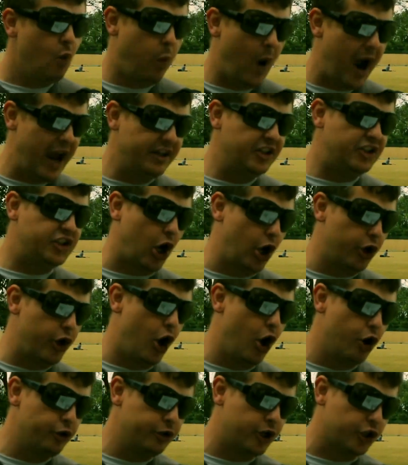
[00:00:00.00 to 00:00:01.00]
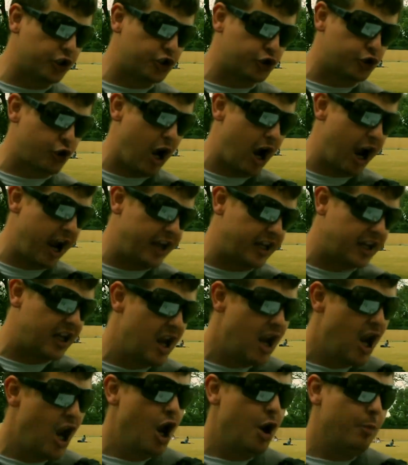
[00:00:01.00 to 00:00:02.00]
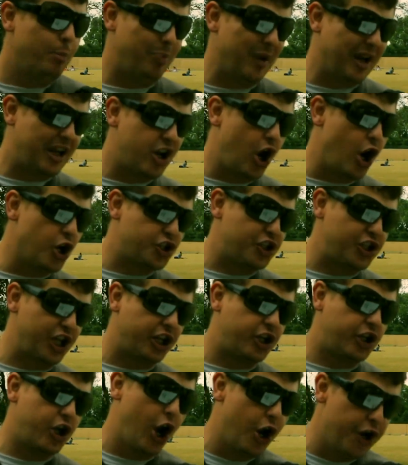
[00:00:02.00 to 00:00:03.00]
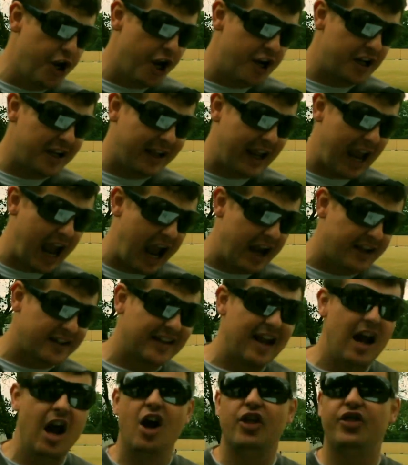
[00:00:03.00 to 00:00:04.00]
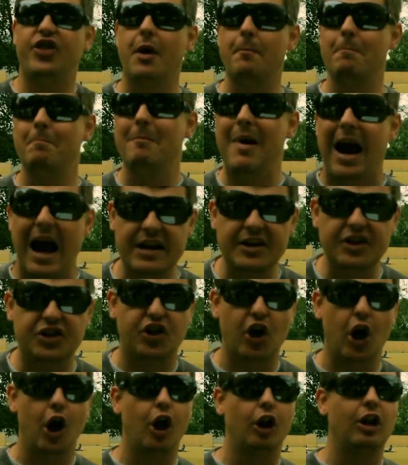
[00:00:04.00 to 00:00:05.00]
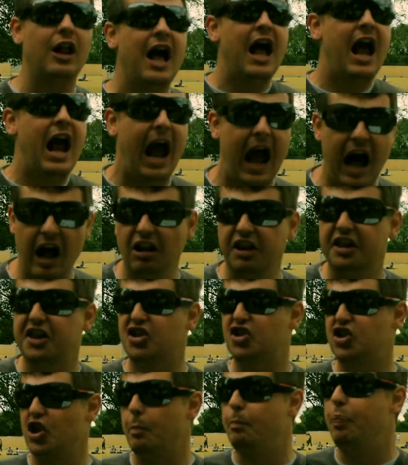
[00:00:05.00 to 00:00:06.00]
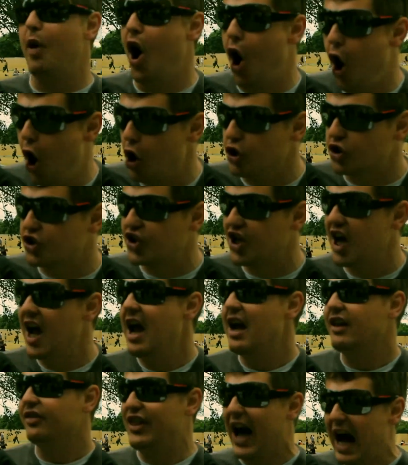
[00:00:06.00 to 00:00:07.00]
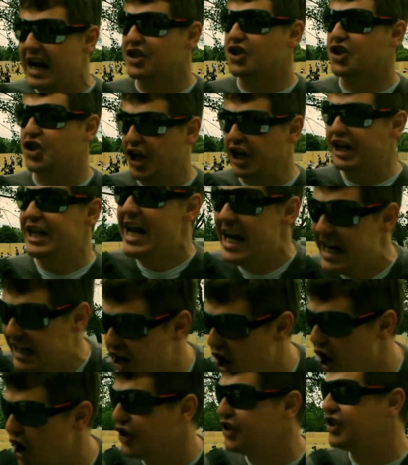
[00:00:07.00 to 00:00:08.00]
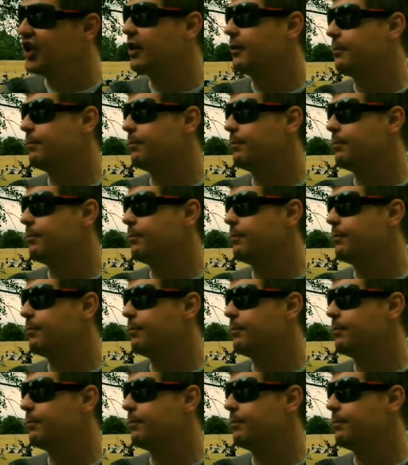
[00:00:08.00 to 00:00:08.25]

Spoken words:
went on hunger strike because she couldn't get the mental health support that she needed.